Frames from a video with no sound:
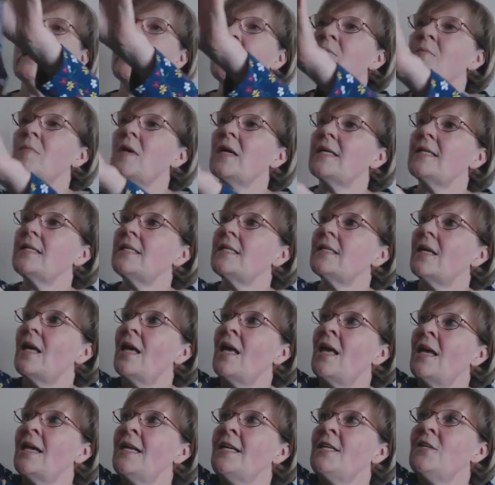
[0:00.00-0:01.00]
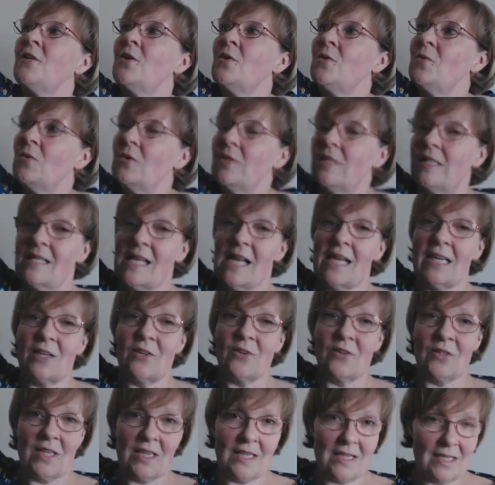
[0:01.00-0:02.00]
never mind. I know what it's
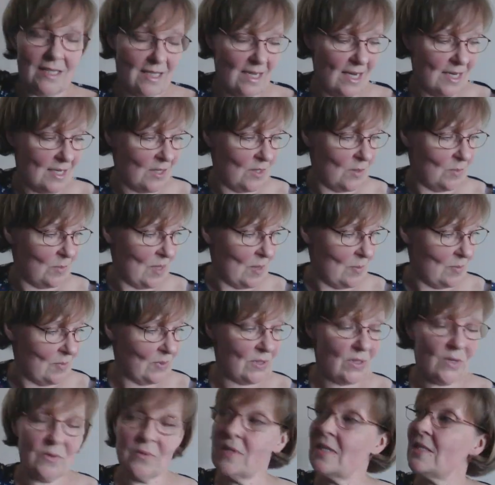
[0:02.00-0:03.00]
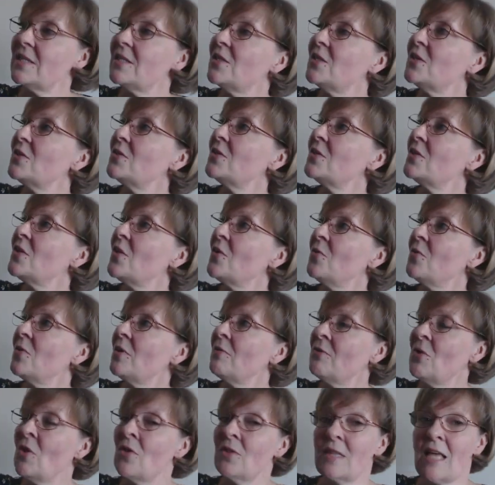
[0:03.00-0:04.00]
like on the inside, other people don't need to. So
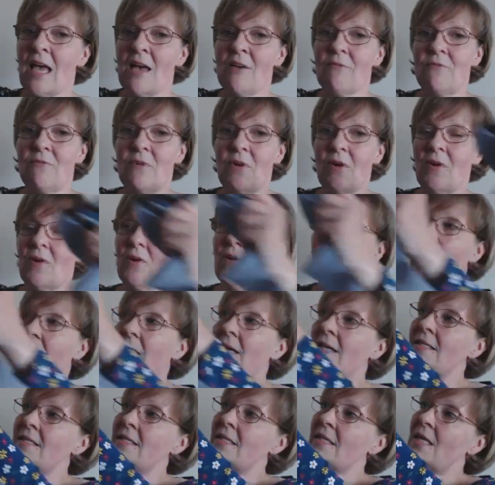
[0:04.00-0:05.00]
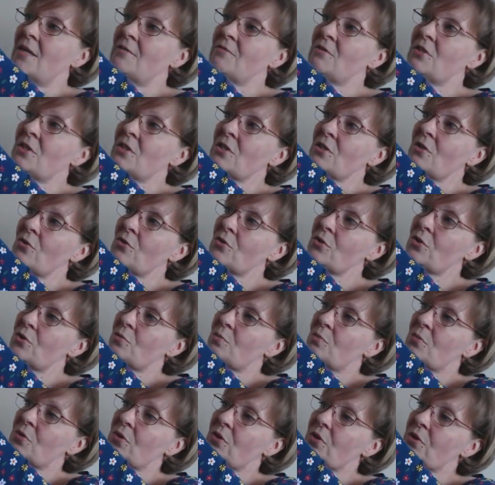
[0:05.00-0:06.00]
I've got that far, and I've just got
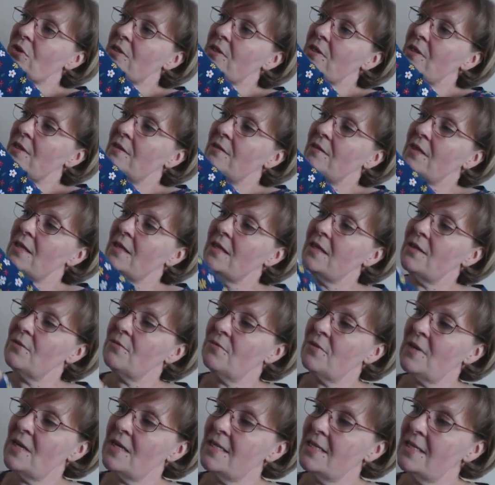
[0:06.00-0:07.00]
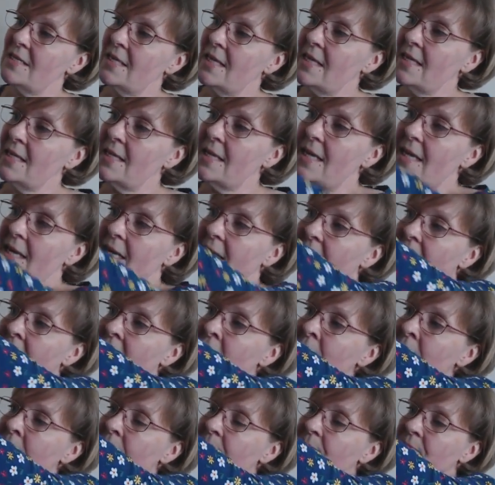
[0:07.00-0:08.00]
to put the facing
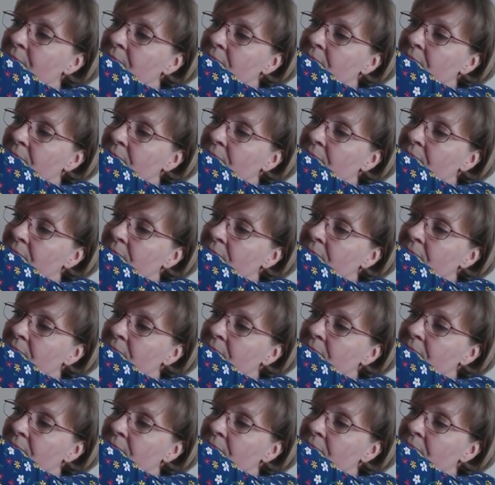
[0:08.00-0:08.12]
in